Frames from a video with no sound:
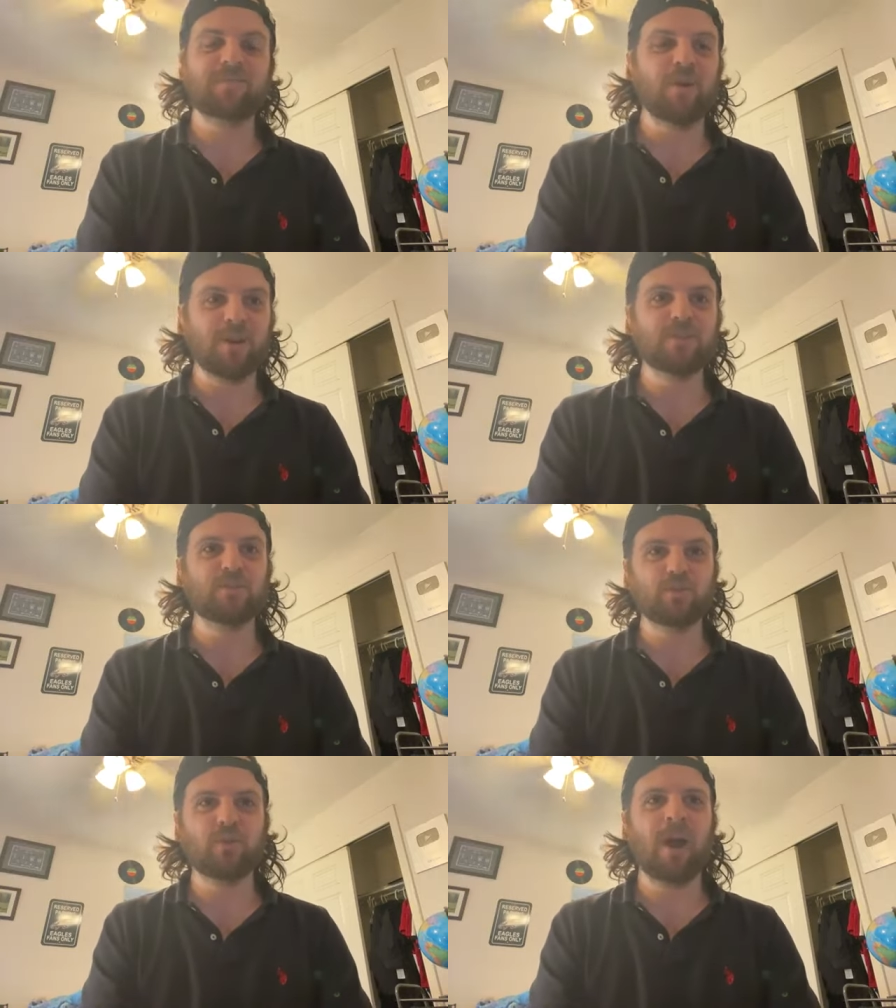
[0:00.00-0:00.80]
of fucking
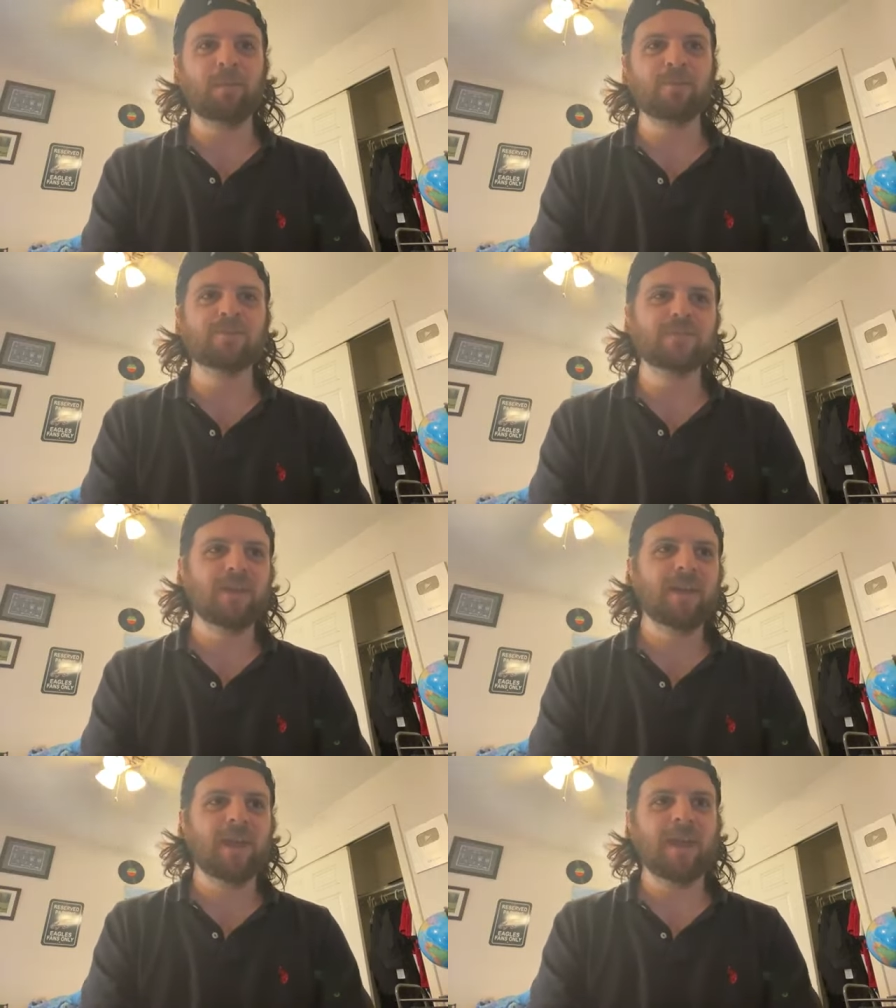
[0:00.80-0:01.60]
subscribers
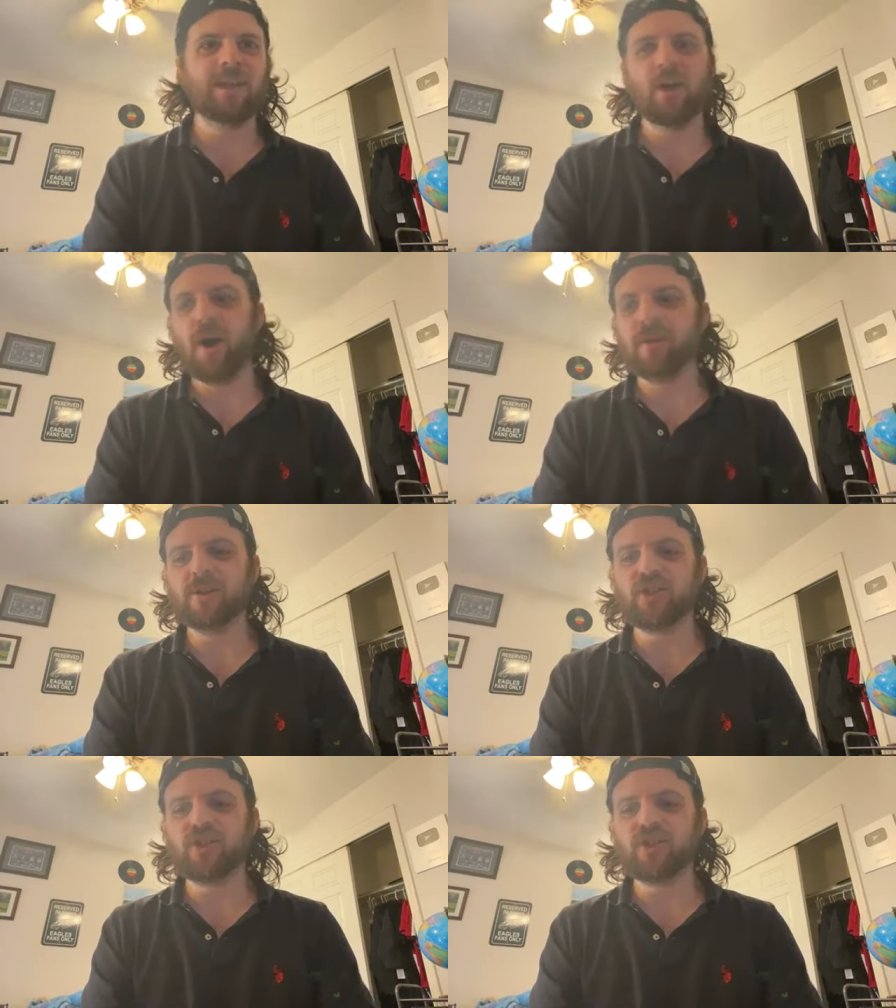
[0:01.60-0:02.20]
hating on me,